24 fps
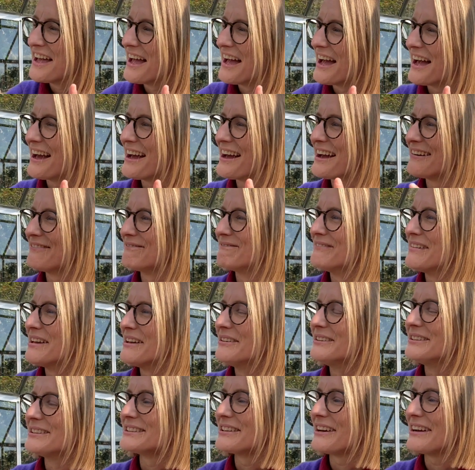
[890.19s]

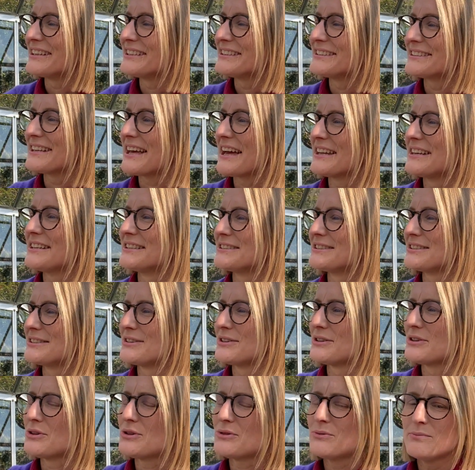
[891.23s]
So I decided
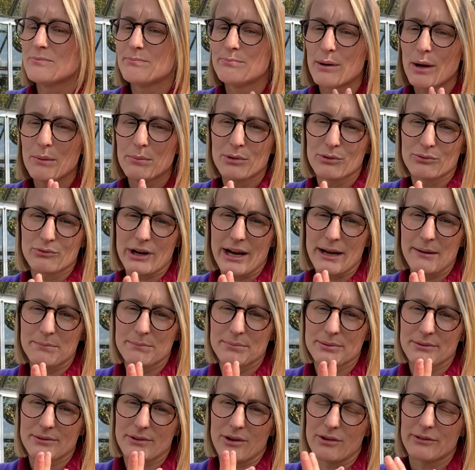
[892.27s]
to bubble wrap
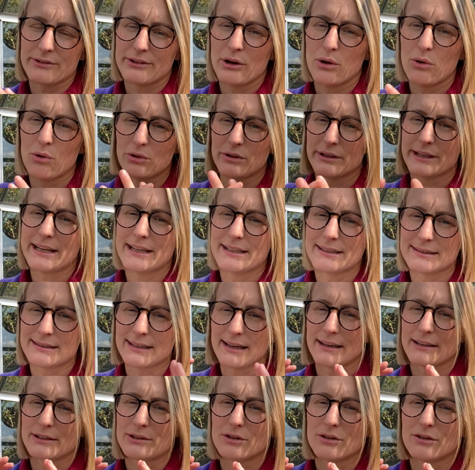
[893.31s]
the whole
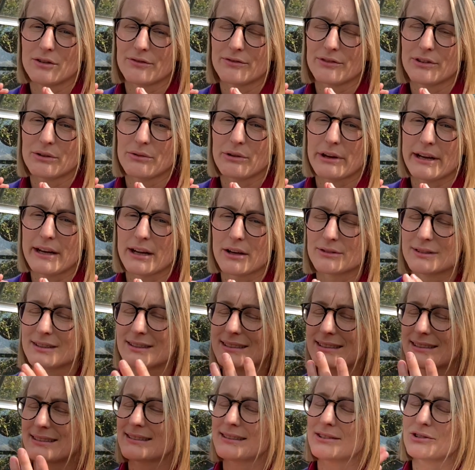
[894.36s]
inside of the greenhouse. This
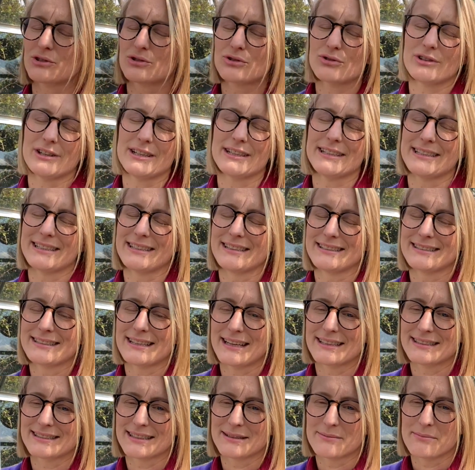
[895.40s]
is a tried and
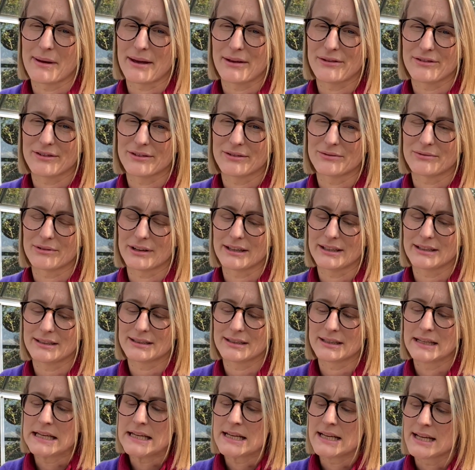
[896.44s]
tested method, right?
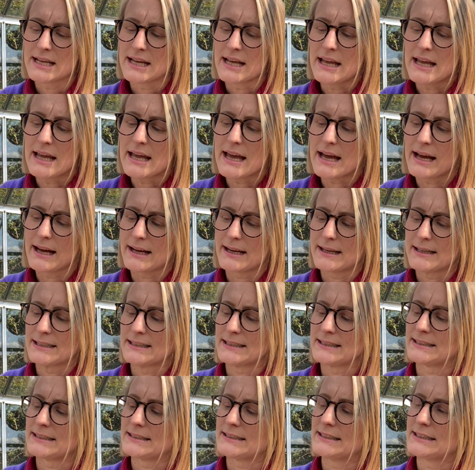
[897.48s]

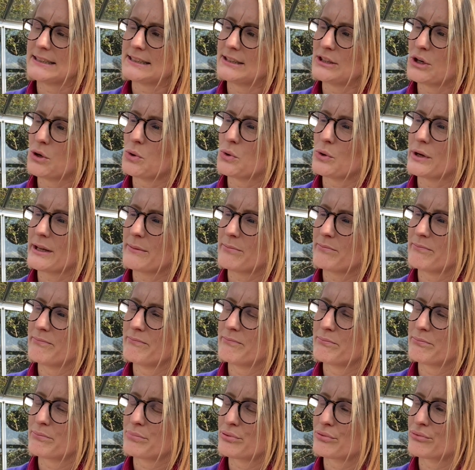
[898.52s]
Though it
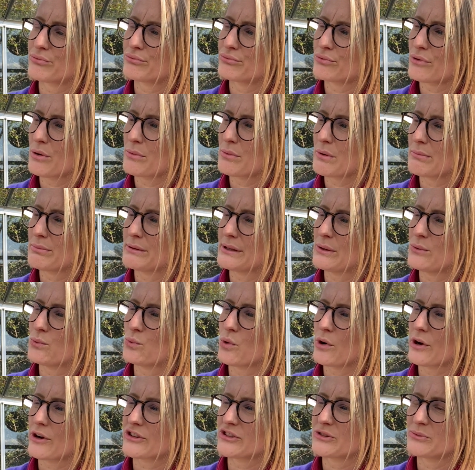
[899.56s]
probably
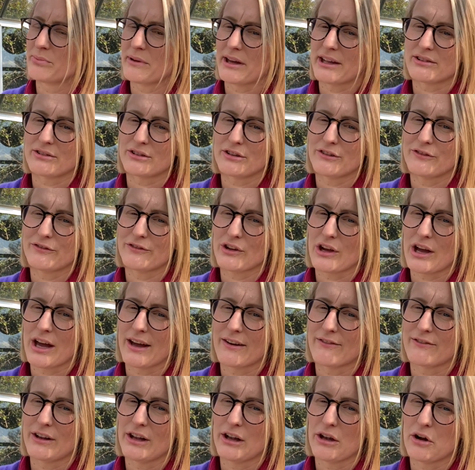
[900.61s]
works better if you
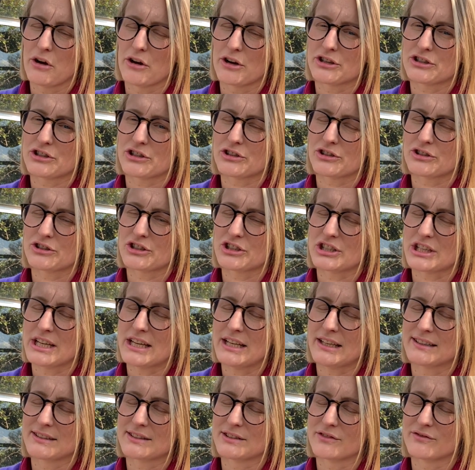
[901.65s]
have larger
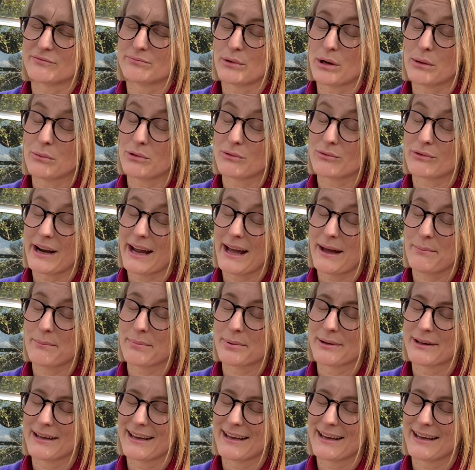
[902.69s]
sheets of bubble wrap.